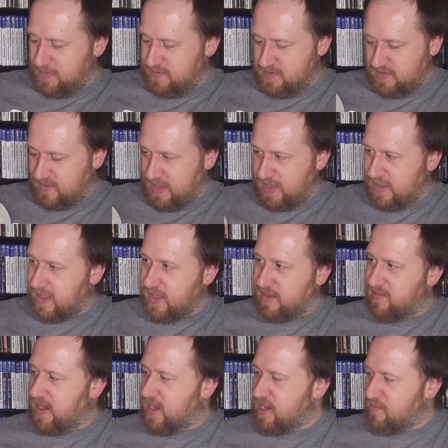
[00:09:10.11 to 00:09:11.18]
It's just got like a
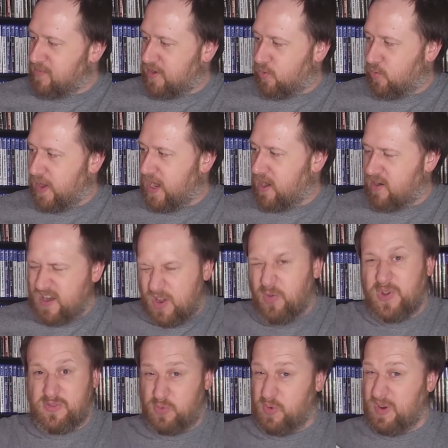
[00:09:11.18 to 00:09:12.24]
tiny bit of wear. It
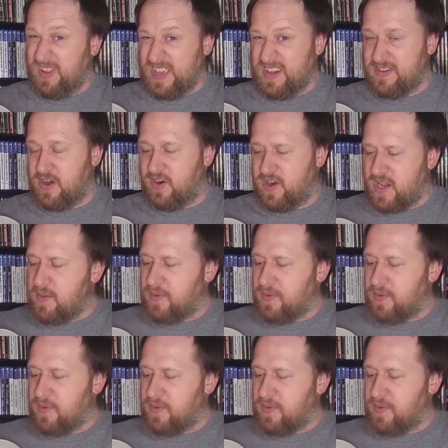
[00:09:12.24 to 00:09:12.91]
was really dirty,